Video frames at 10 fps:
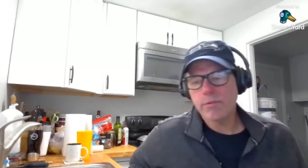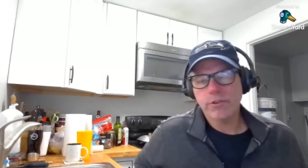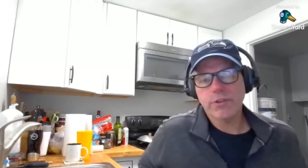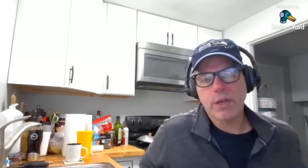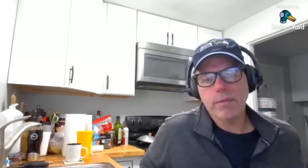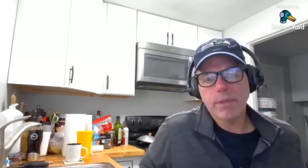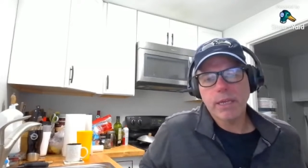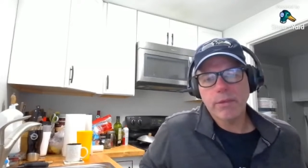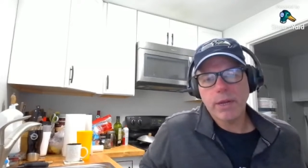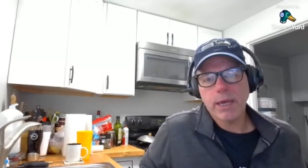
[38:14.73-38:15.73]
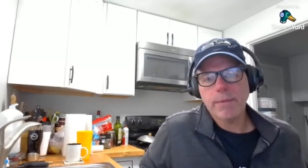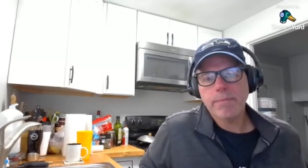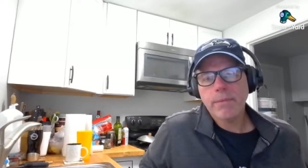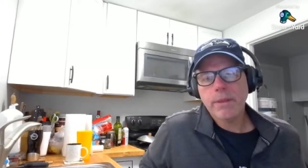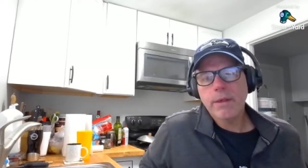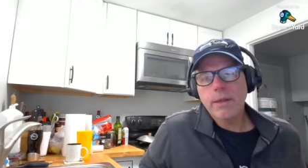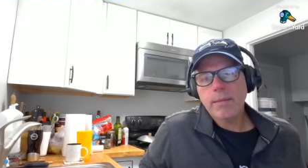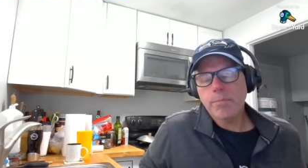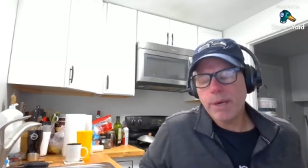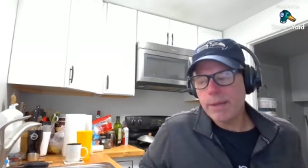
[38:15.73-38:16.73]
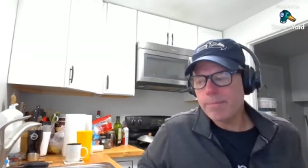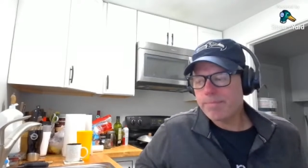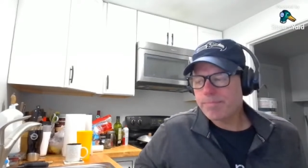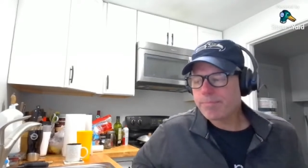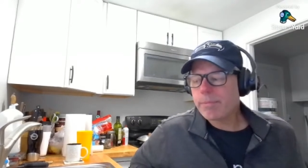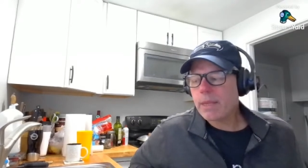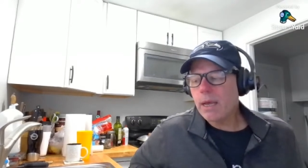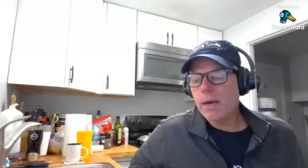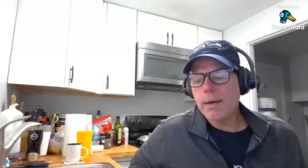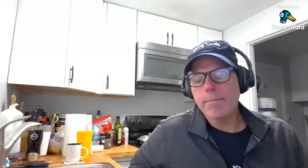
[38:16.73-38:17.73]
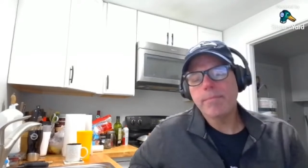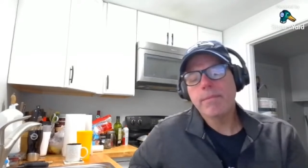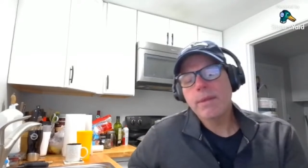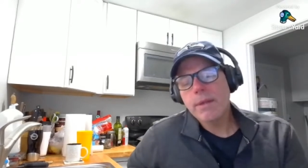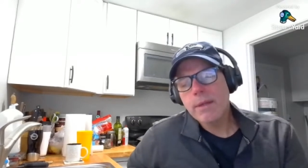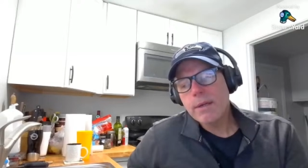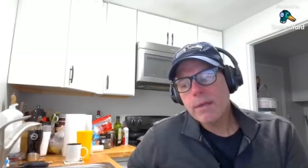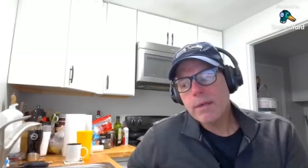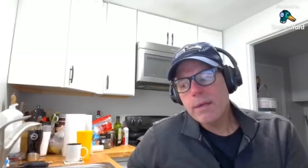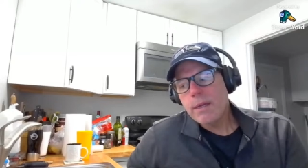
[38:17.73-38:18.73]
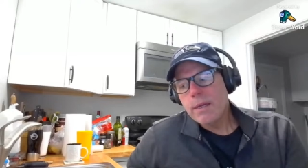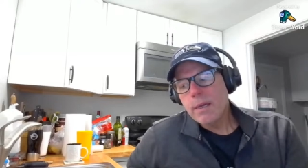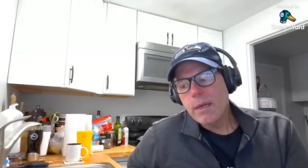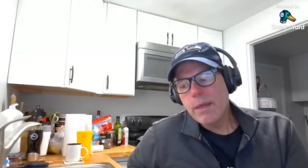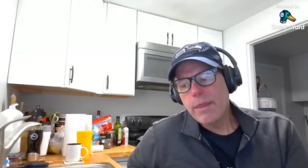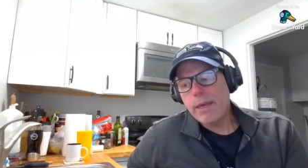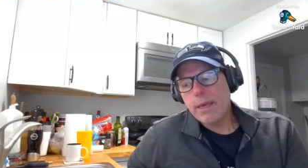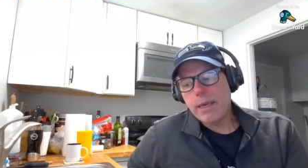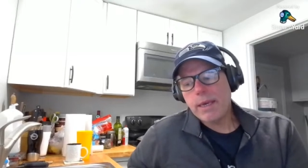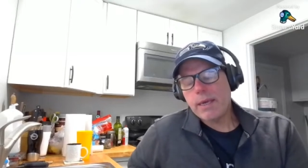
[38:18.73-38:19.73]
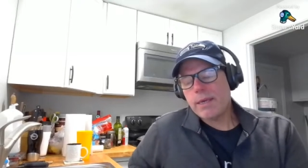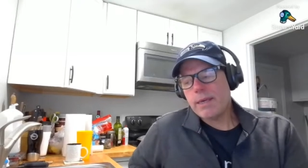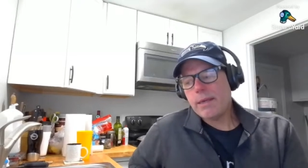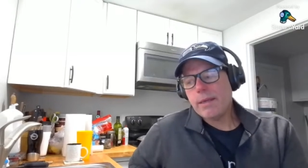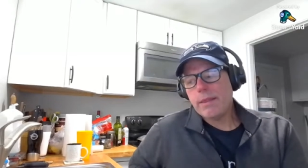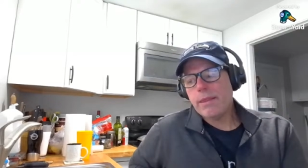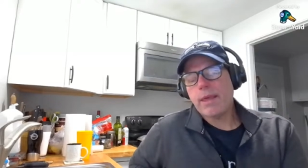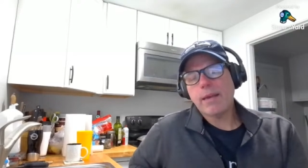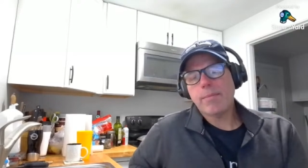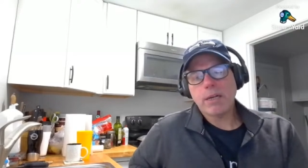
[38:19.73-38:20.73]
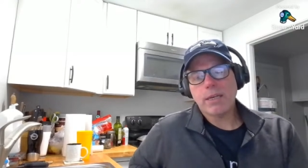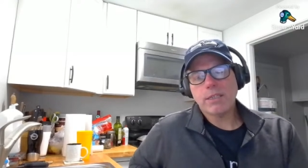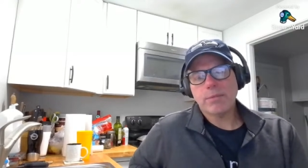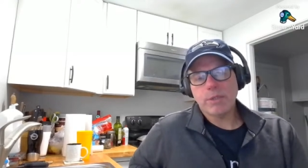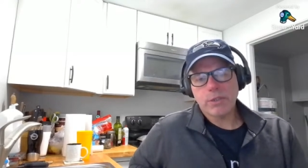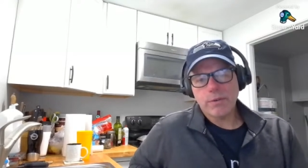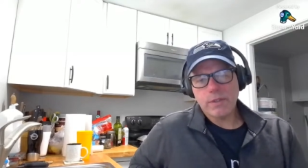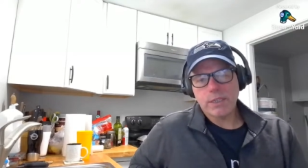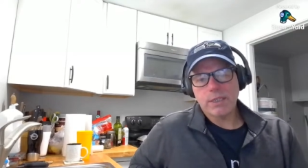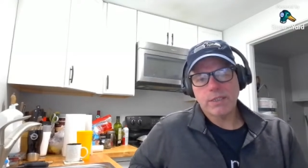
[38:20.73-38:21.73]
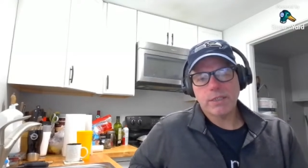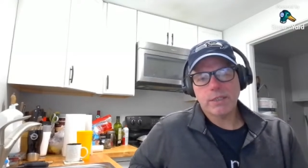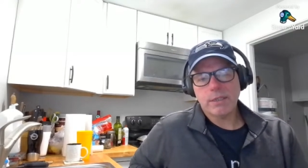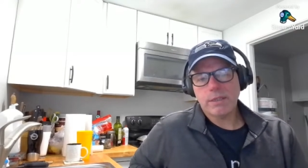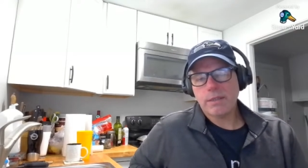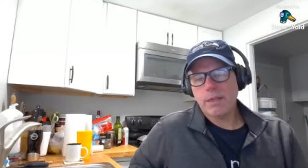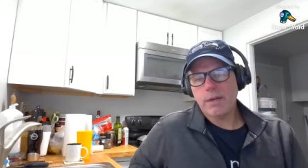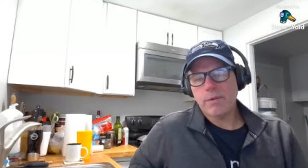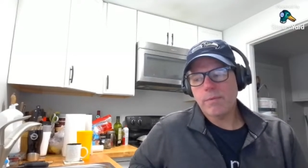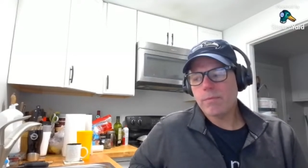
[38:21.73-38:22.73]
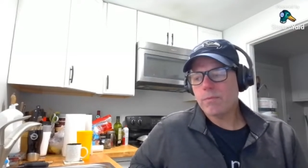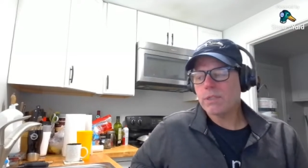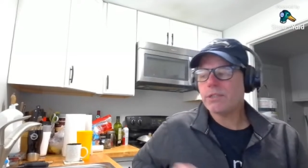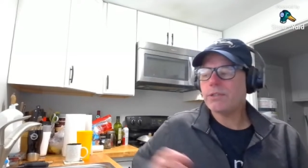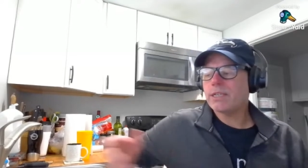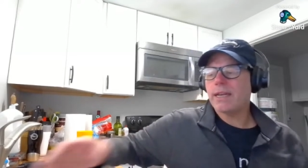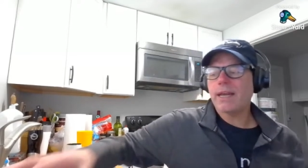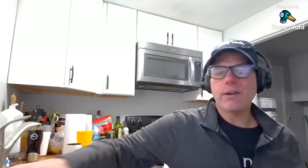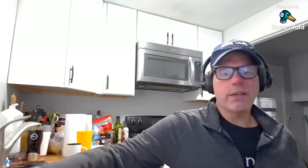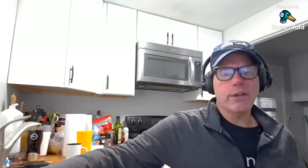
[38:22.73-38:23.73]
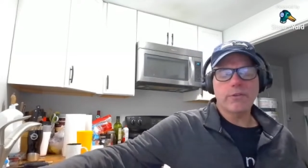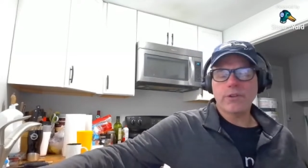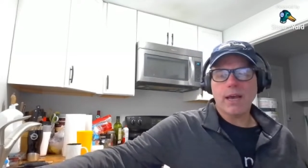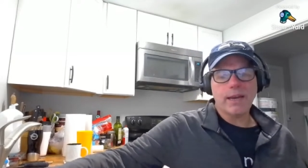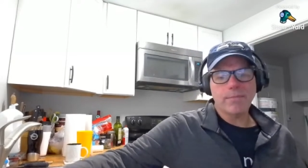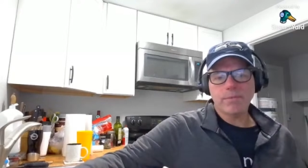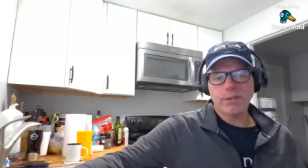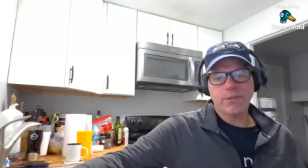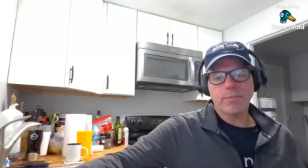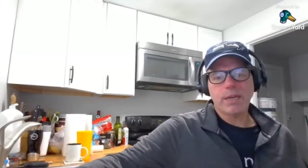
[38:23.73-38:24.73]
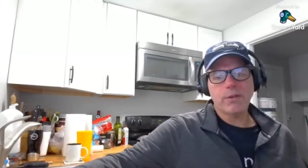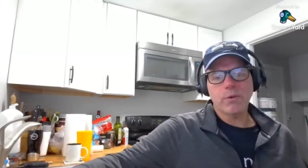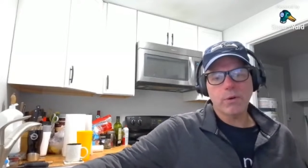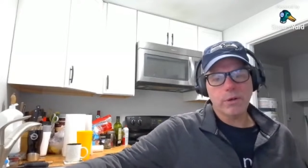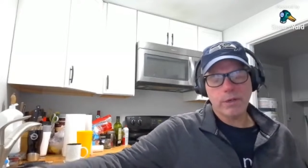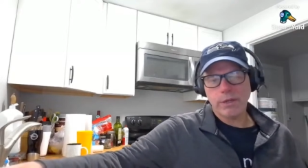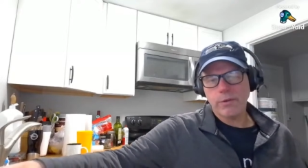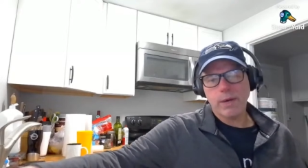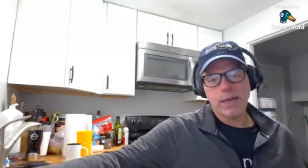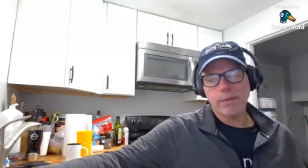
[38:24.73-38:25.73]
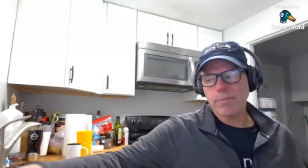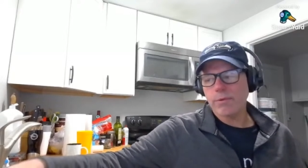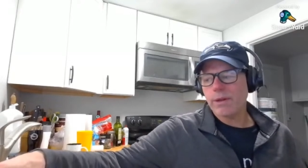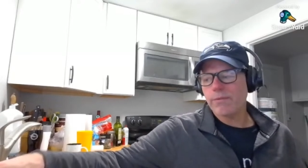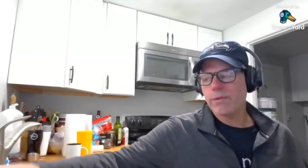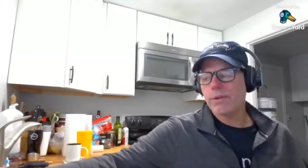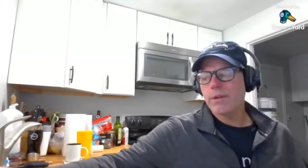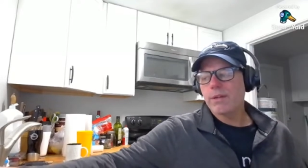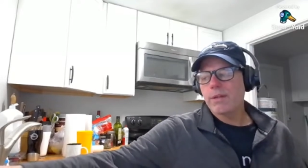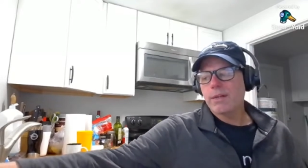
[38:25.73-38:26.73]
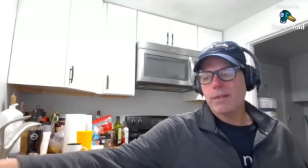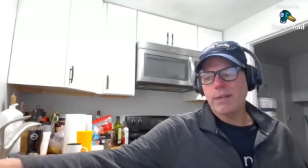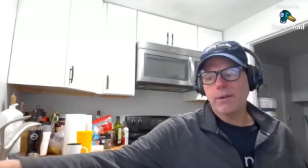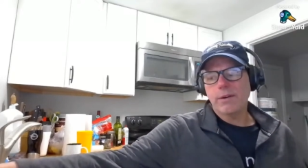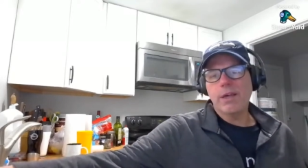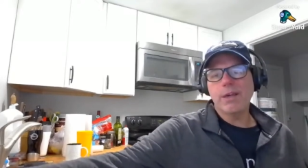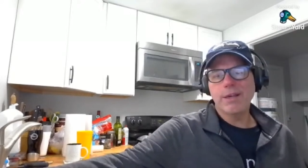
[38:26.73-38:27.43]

just saw them the other day. But um, the thing about customer service is, once you send out a used item to somebody who ordered a new item or whatever, you know,